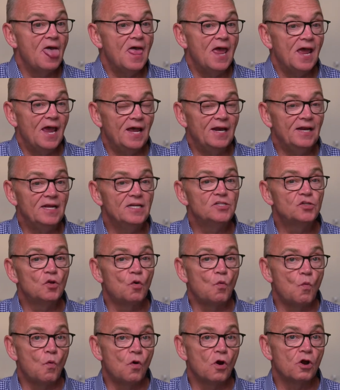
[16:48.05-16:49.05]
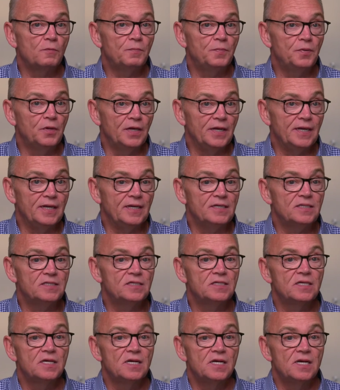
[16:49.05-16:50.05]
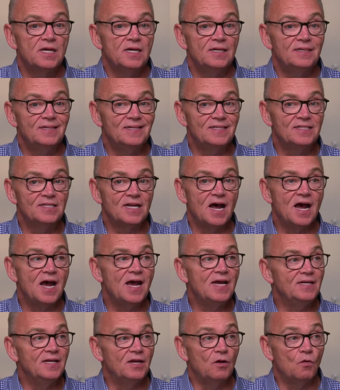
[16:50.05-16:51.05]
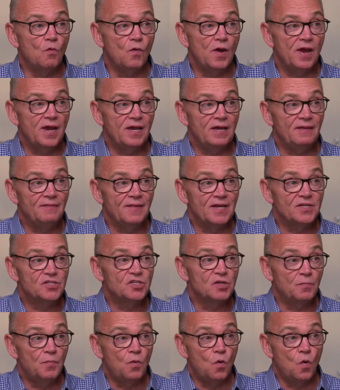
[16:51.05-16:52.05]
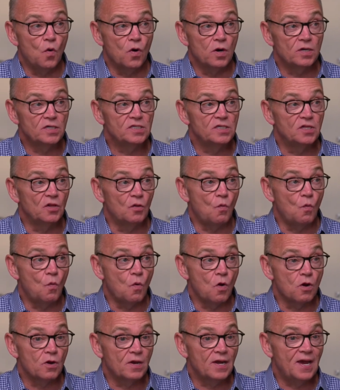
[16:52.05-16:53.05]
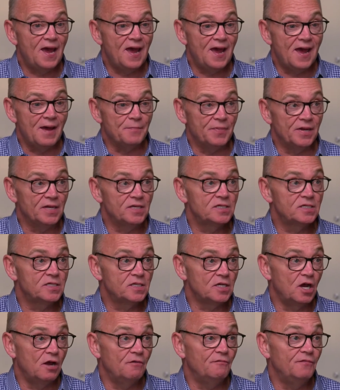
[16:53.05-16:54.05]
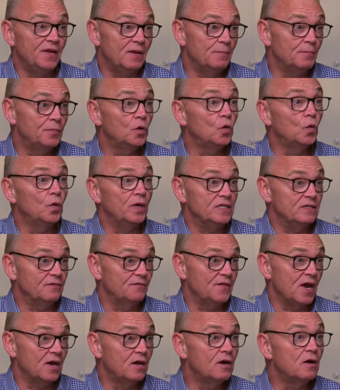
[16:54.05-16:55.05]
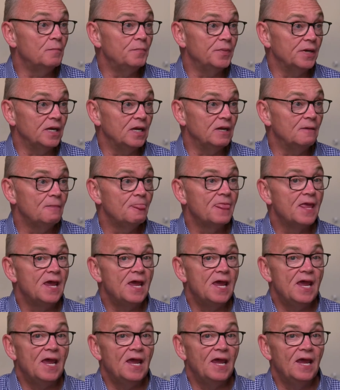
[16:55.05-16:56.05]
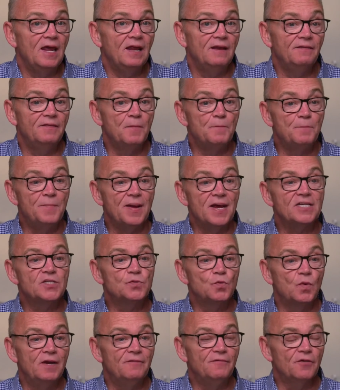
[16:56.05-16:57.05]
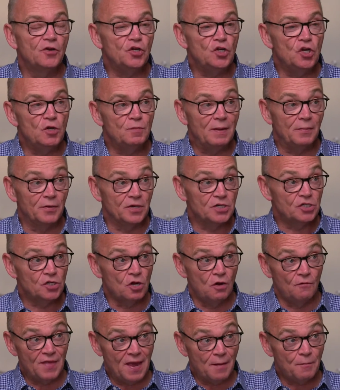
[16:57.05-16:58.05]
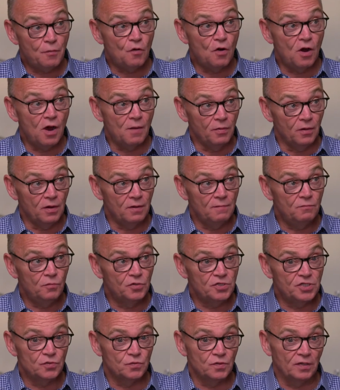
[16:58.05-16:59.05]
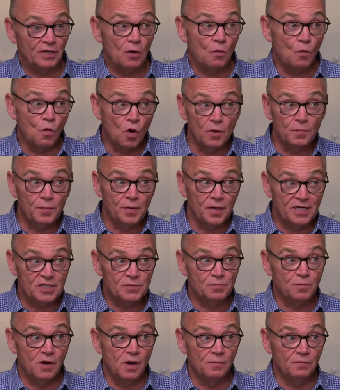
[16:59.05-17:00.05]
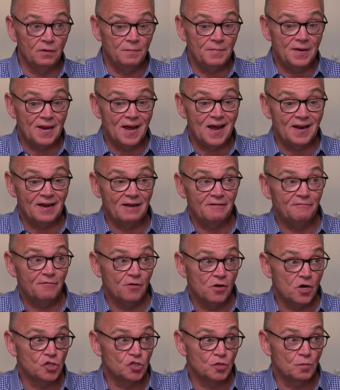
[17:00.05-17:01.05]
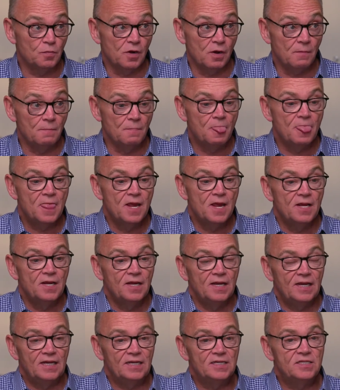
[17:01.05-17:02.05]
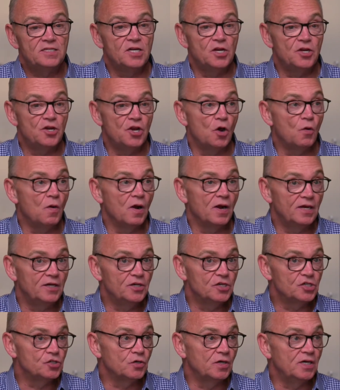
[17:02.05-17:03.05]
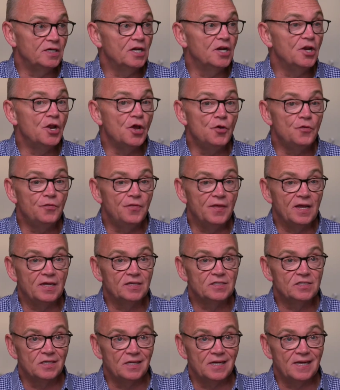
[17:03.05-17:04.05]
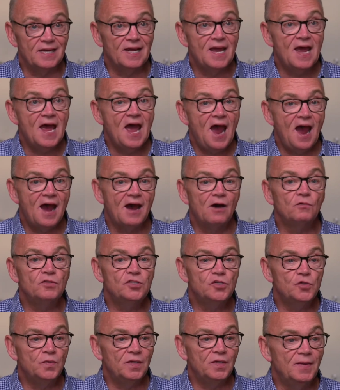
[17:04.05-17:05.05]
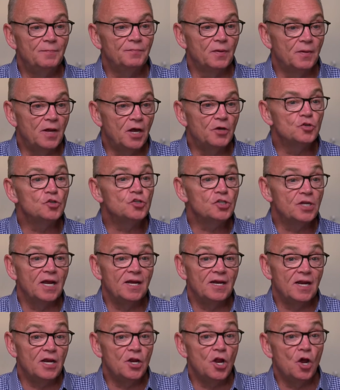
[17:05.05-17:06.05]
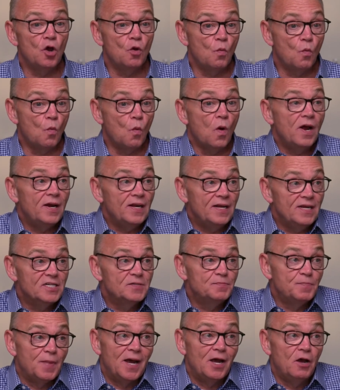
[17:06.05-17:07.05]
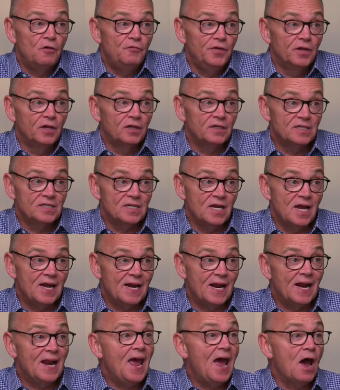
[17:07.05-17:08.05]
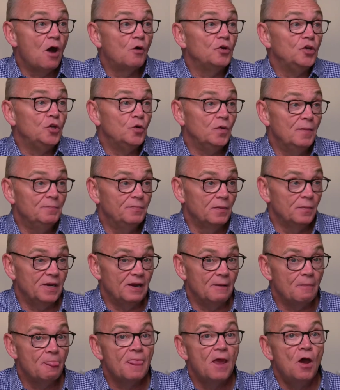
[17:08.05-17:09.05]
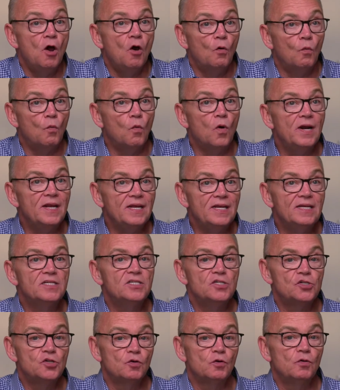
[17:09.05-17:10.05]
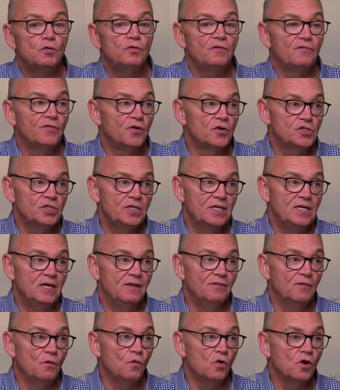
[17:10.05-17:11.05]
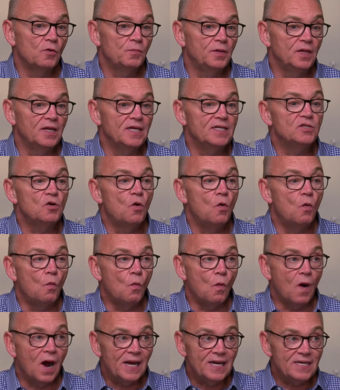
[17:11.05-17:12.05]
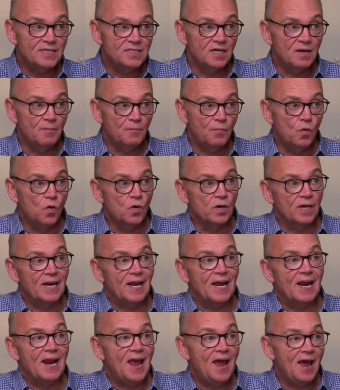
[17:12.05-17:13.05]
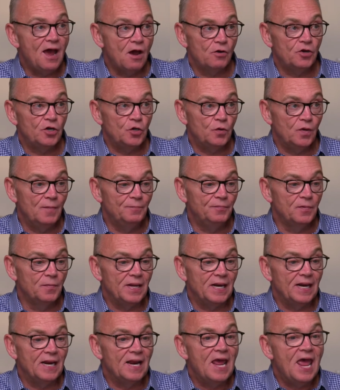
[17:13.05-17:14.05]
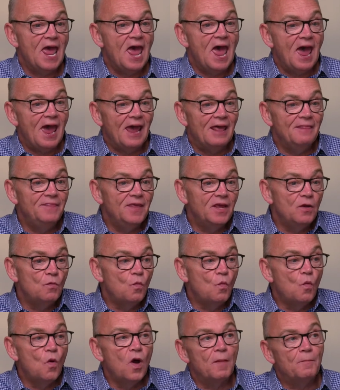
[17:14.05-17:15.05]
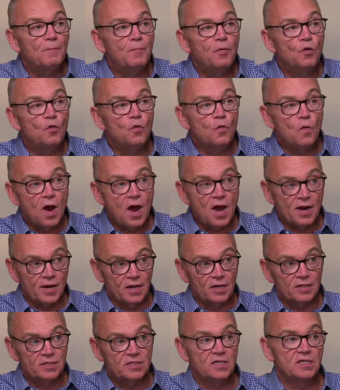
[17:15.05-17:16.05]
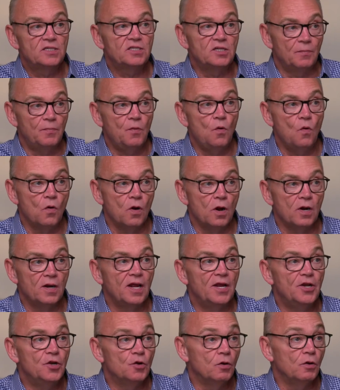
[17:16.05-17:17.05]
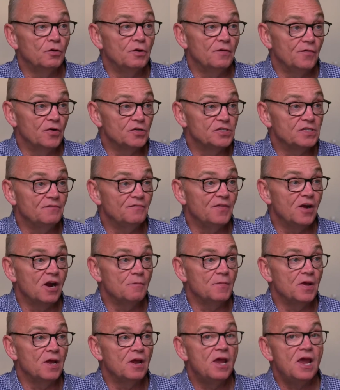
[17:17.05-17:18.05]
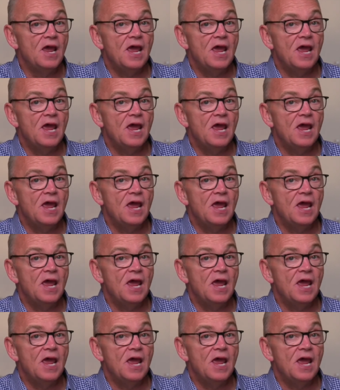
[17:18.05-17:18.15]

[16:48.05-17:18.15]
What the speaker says: And is the workplace designed in a way that supports the work habits of the employees of that company. And the best way for you to be able to solve that problem, which is really a workplace problem, not a furniture problem, is to know our industry and to know things like how to understand and know what is biofield design and how do you implement it. What is neurodiversity in the workplace? Why is it important and how do you implement it? And then what products support a neurodiverse environment?